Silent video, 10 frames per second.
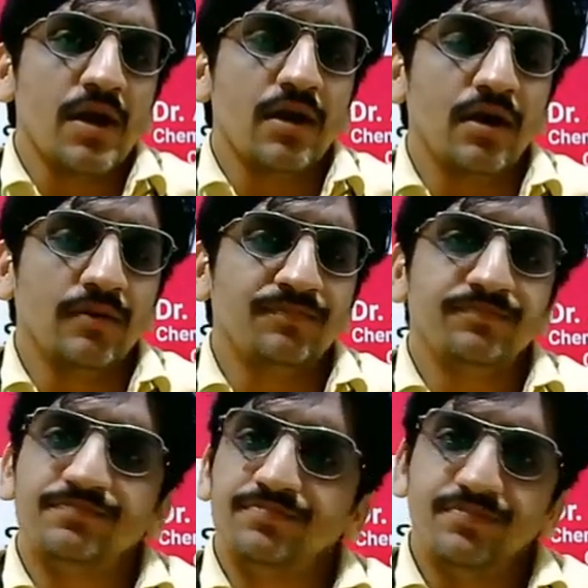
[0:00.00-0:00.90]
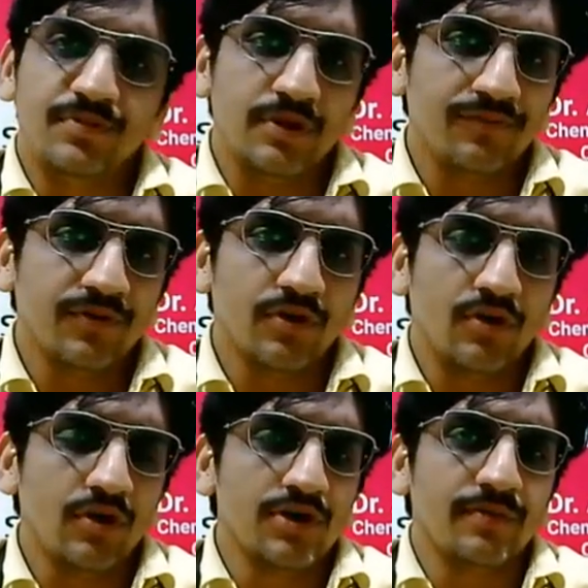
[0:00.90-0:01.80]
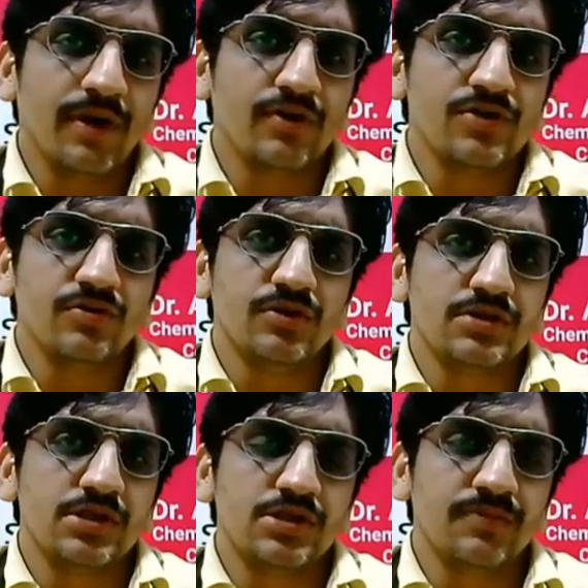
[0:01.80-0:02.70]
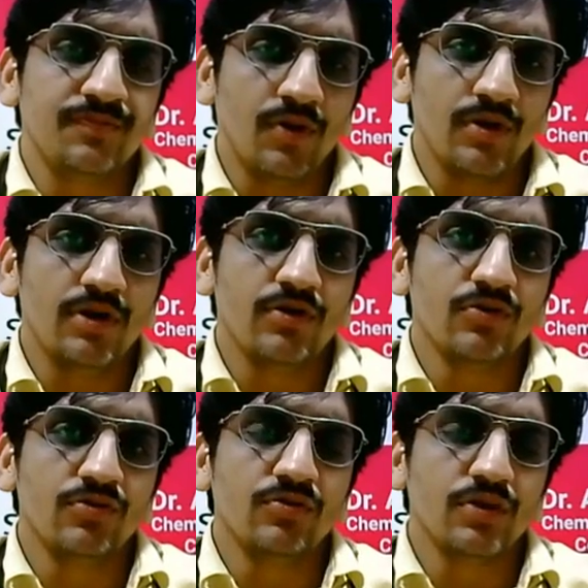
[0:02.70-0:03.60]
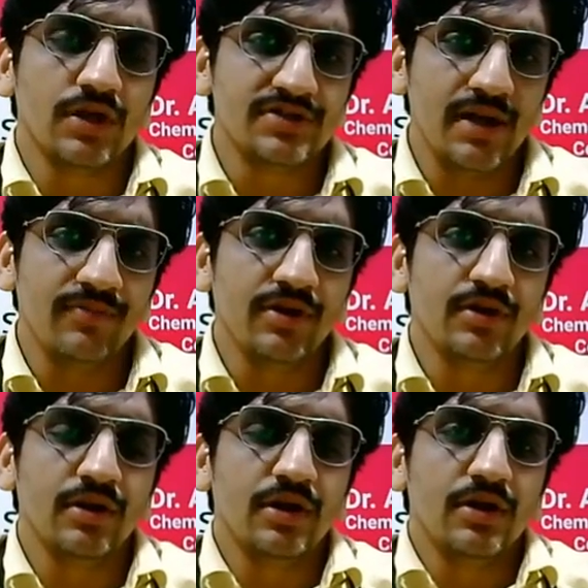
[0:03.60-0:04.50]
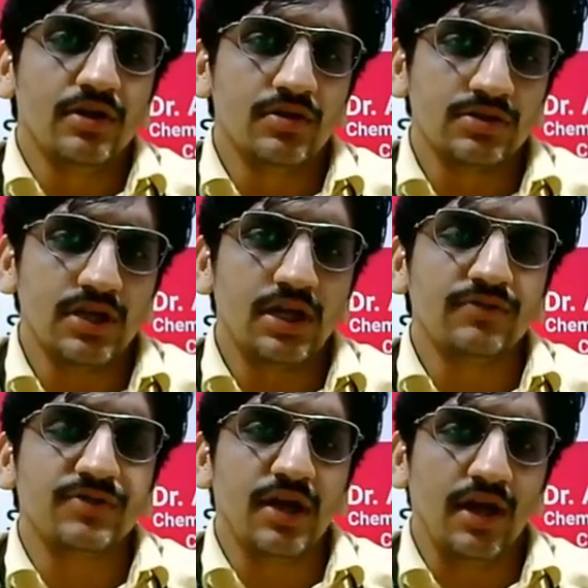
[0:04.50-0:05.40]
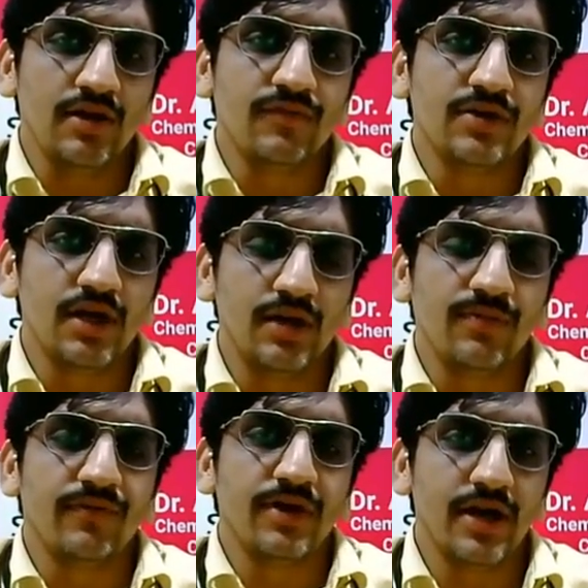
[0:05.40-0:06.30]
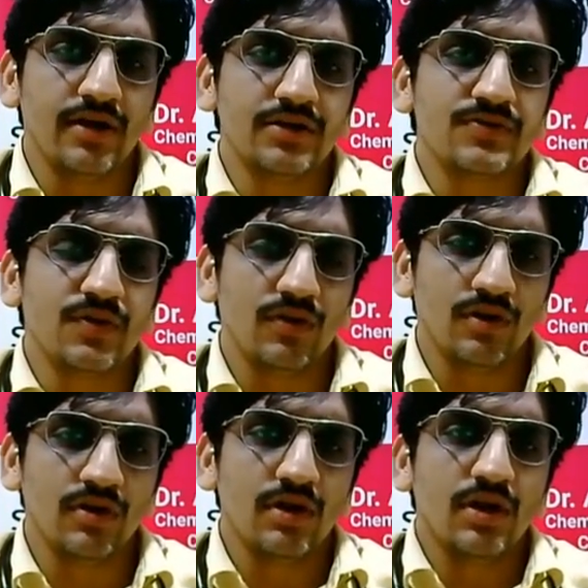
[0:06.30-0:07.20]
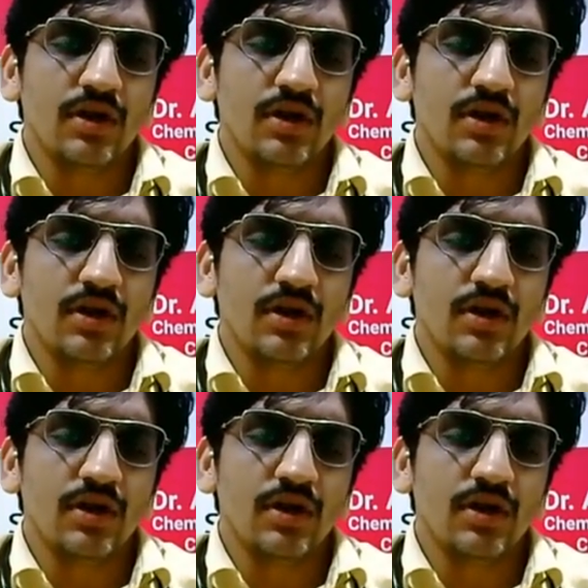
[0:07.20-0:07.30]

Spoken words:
Uh, for all tobacco chewers, it's important to examine yourselves and with the help of a dentist or